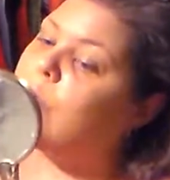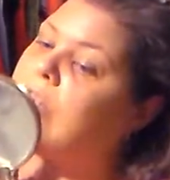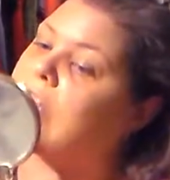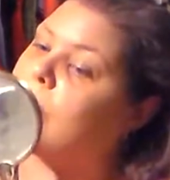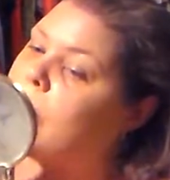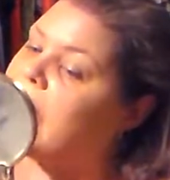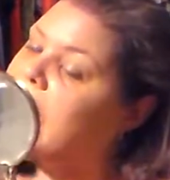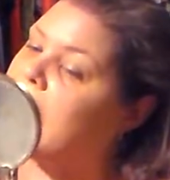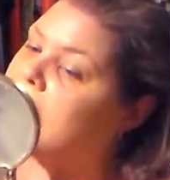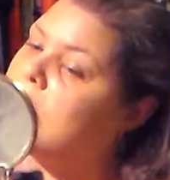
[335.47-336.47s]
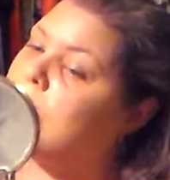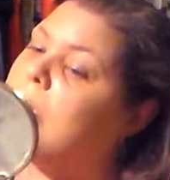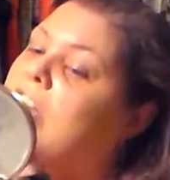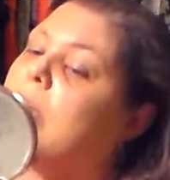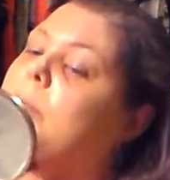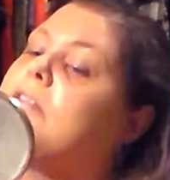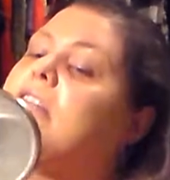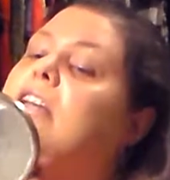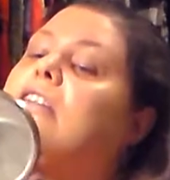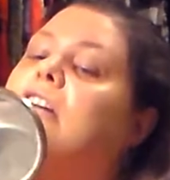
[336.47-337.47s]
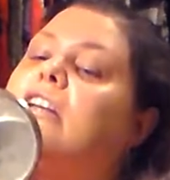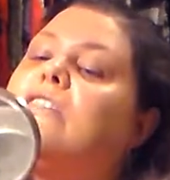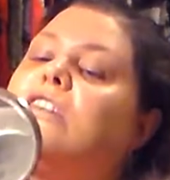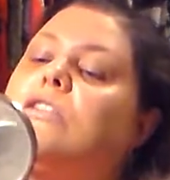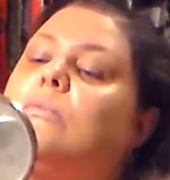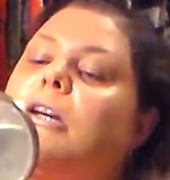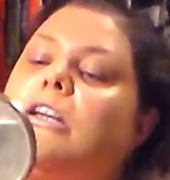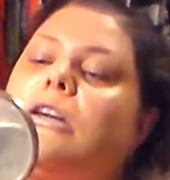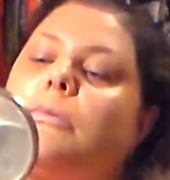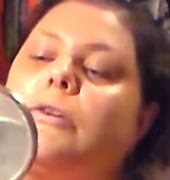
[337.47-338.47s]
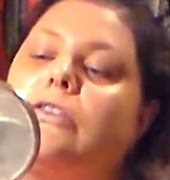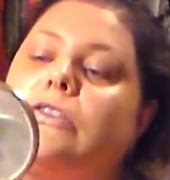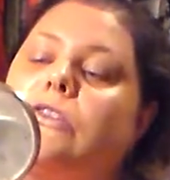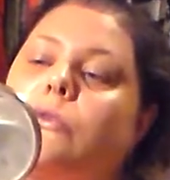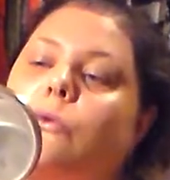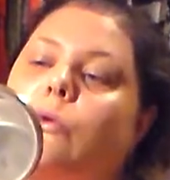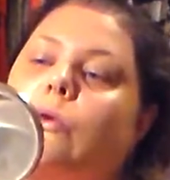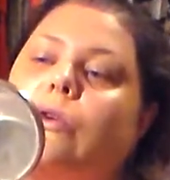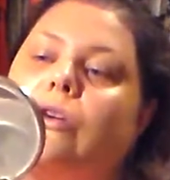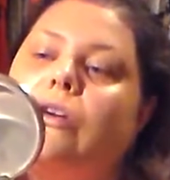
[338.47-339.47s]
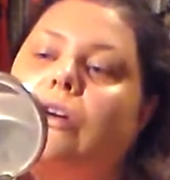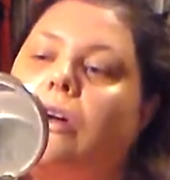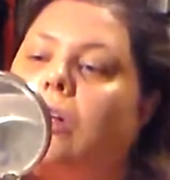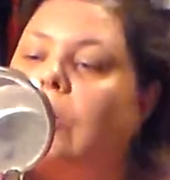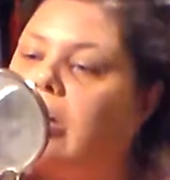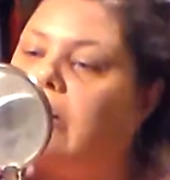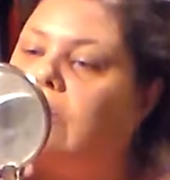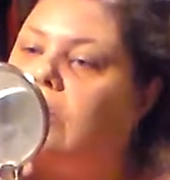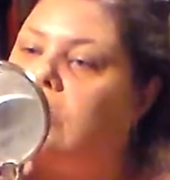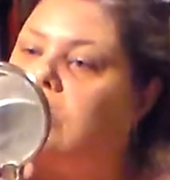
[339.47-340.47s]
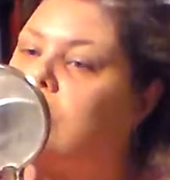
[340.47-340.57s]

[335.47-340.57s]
with my extra makeup is I either give it to my neighbors or I give it